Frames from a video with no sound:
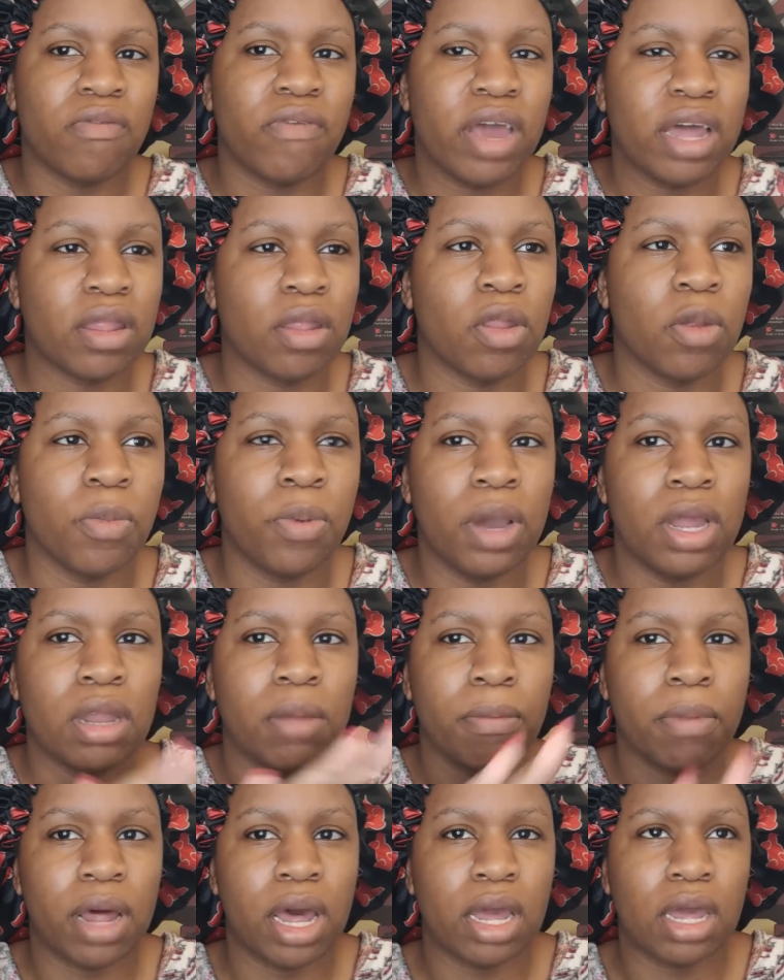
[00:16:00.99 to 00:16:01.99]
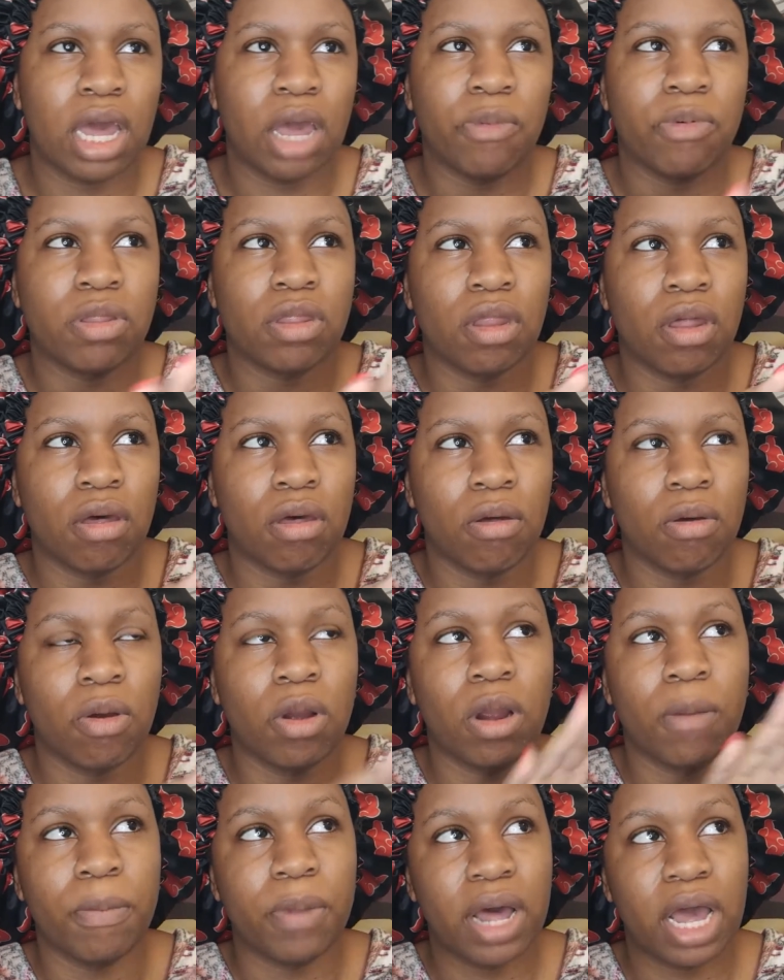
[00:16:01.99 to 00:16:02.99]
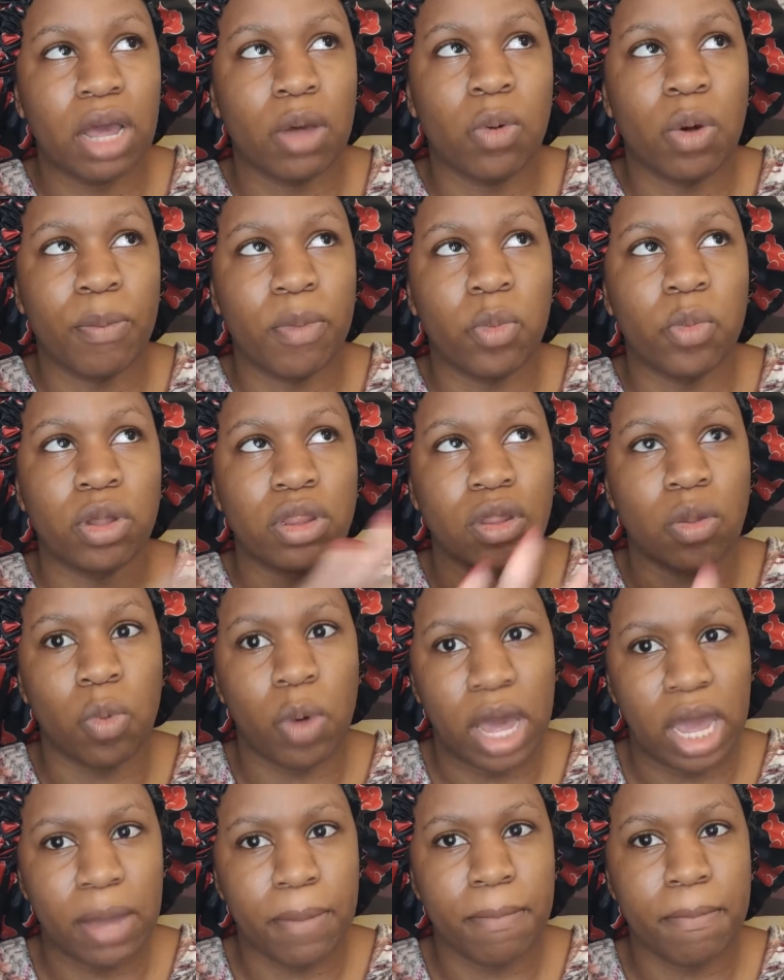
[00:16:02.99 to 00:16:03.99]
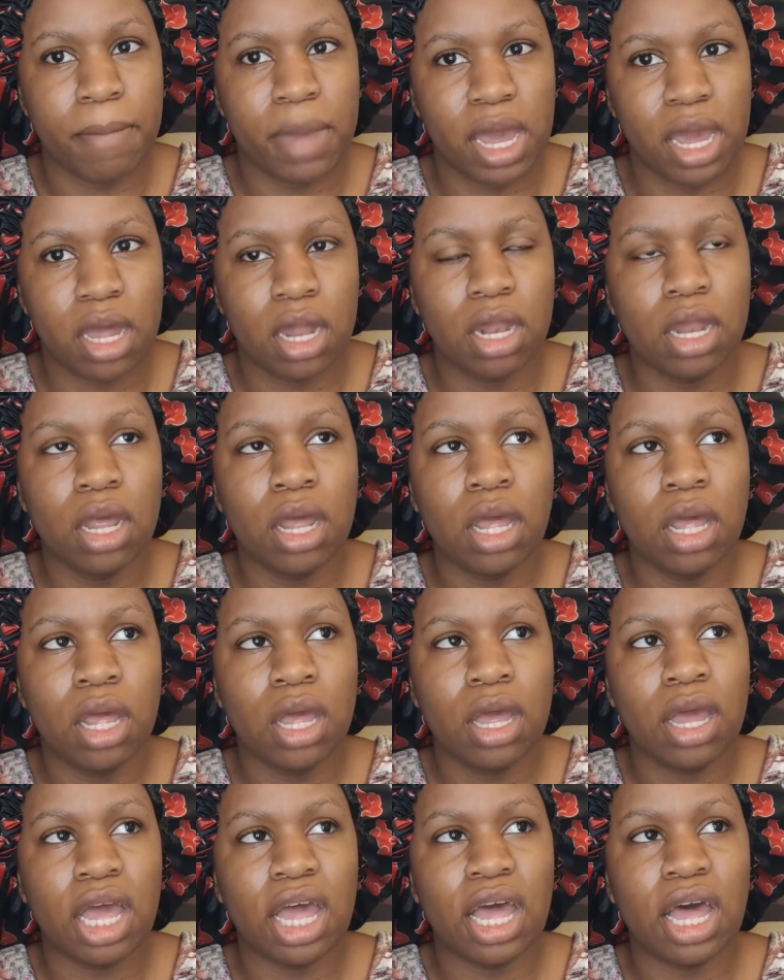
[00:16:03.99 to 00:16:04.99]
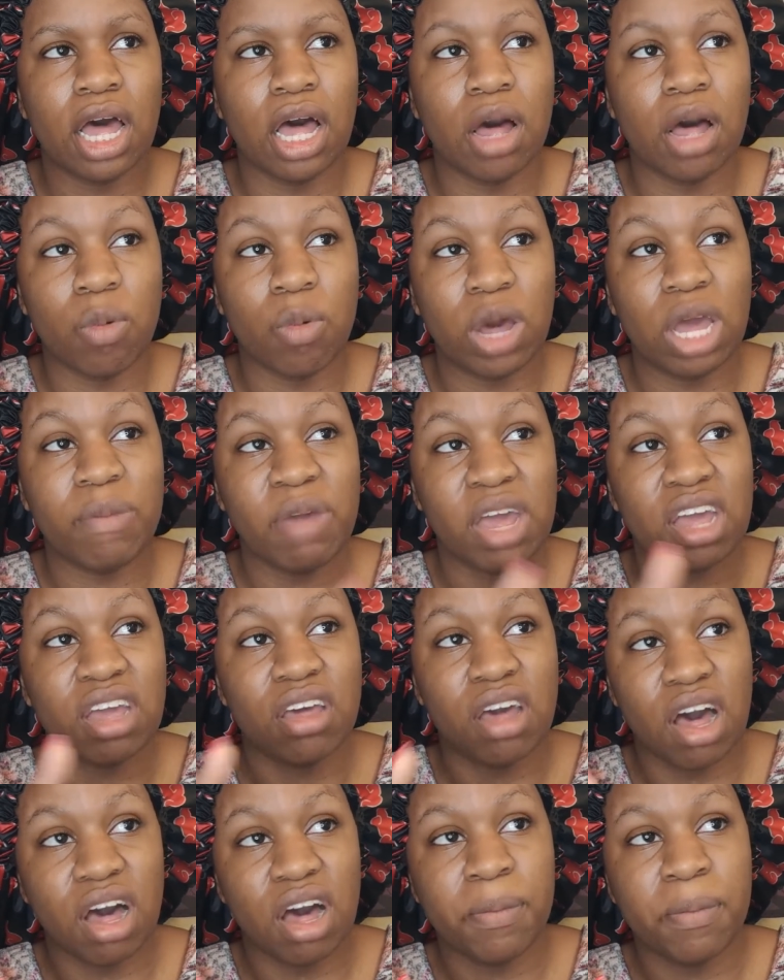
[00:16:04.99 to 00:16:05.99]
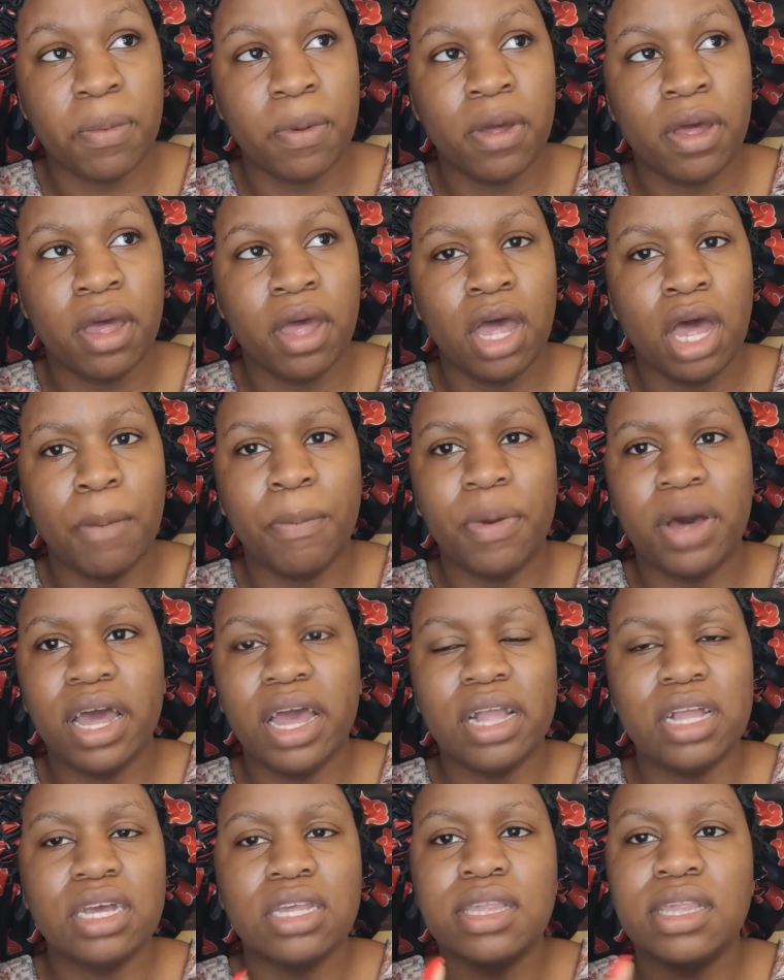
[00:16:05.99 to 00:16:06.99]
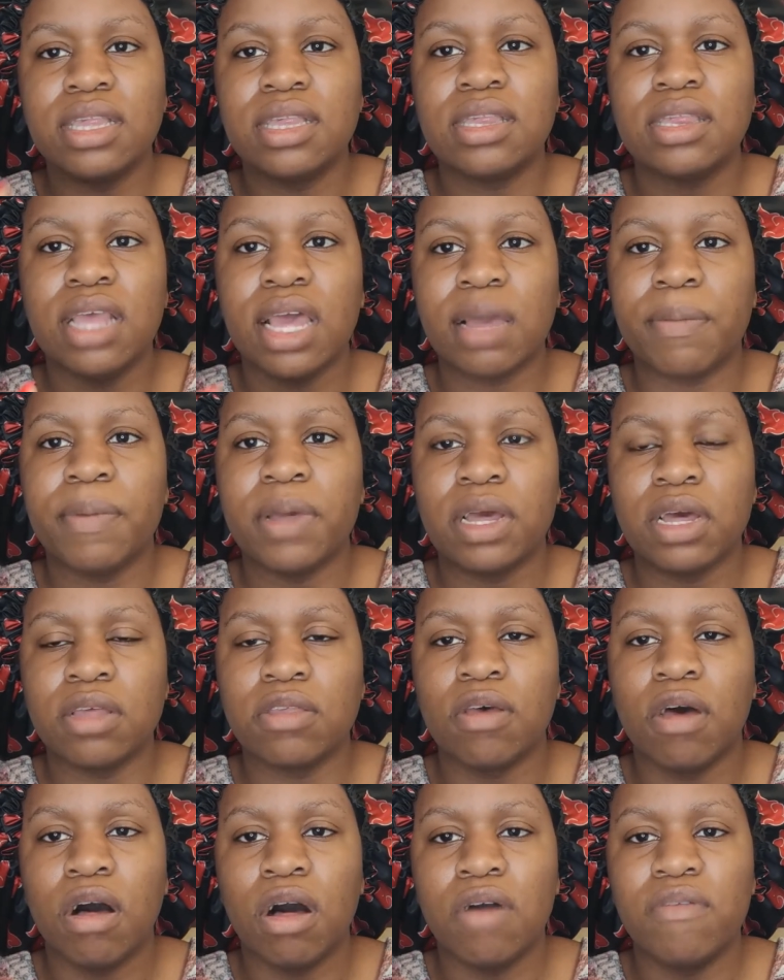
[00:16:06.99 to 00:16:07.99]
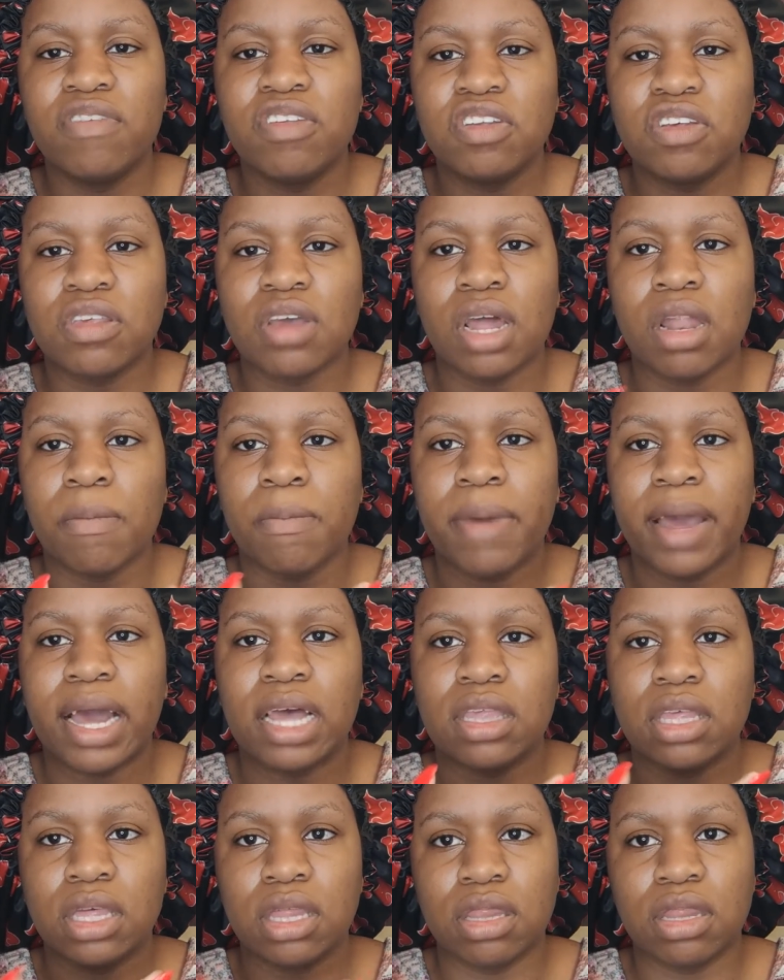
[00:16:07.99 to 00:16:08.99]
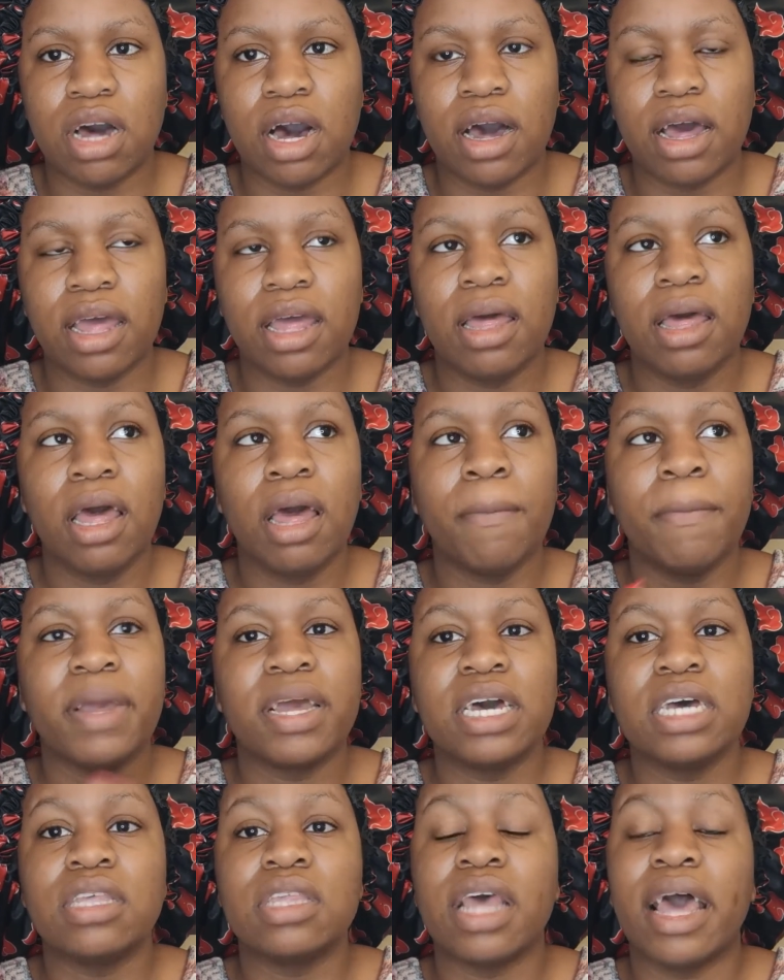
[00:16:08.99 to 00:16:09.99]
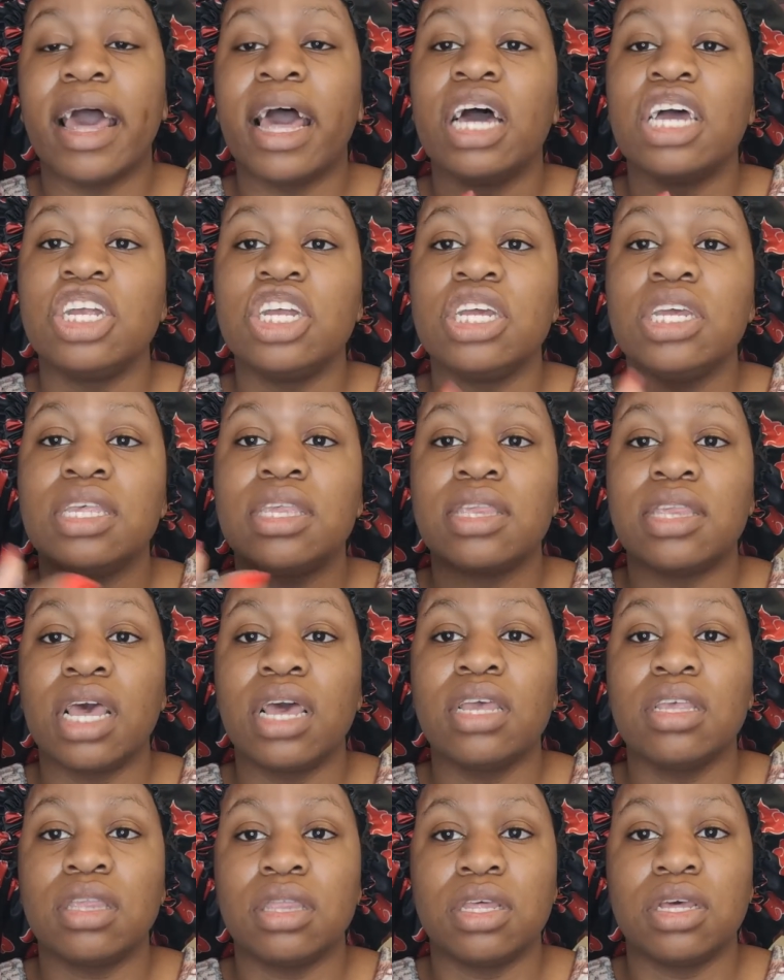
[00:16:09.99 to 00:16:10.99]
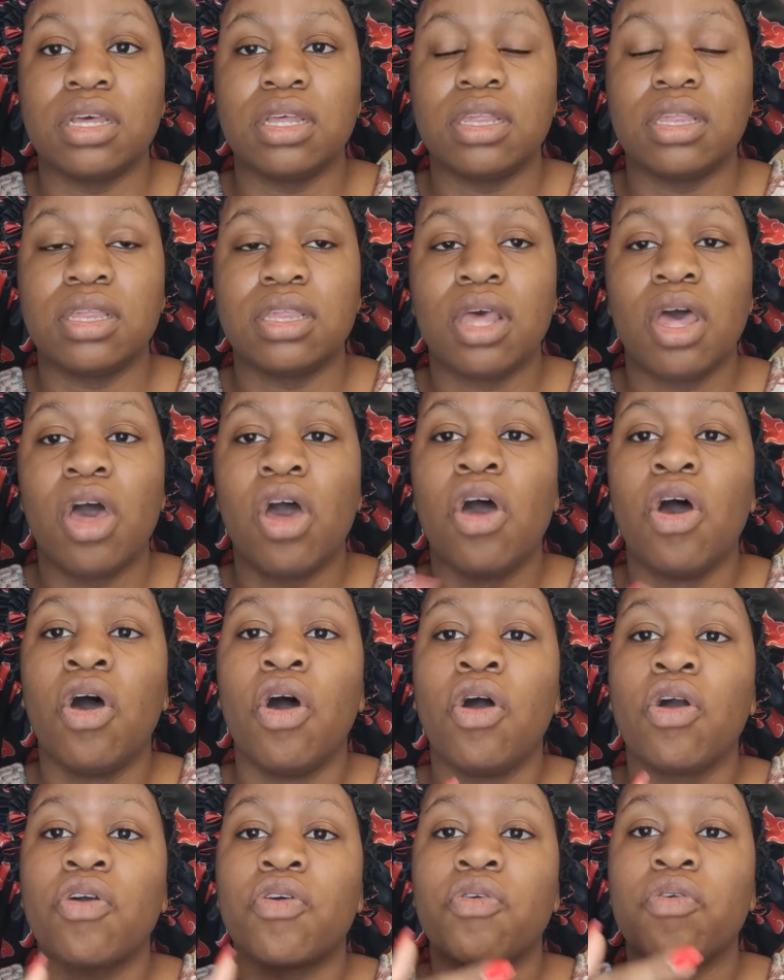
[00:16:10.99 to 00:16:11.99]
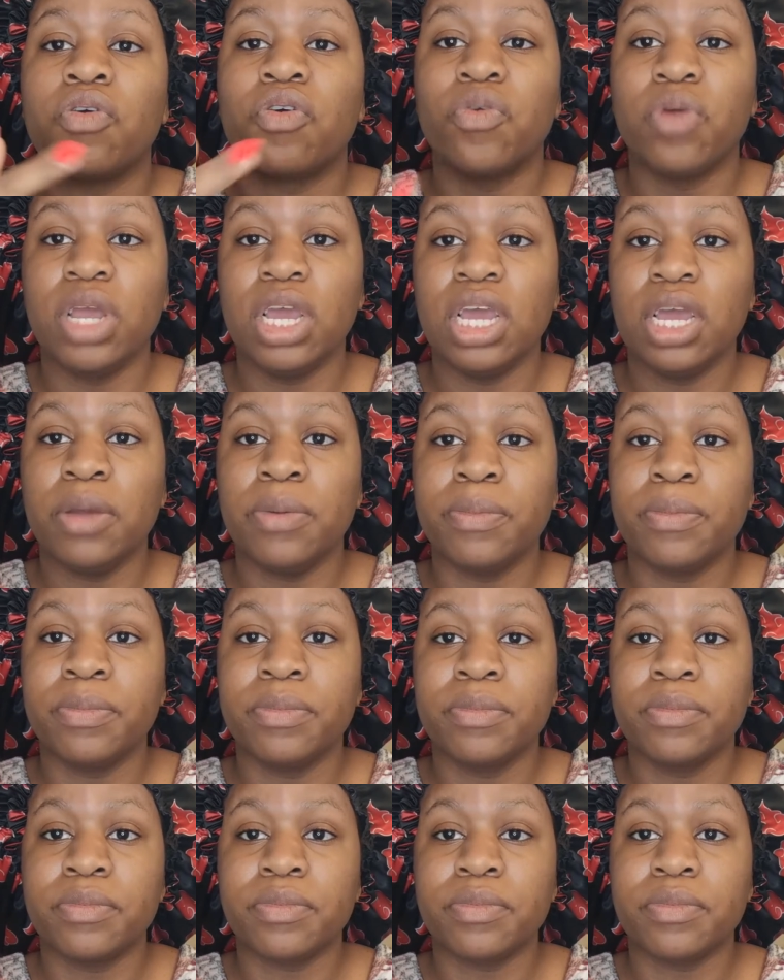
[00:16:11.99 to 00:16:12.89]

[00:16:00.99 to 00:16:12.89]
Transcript: fact that they're playing a black guy or a black woman with a white man cop. But it doesn't stick, because all of it's just kind of passing thought, because as she says this, Kareem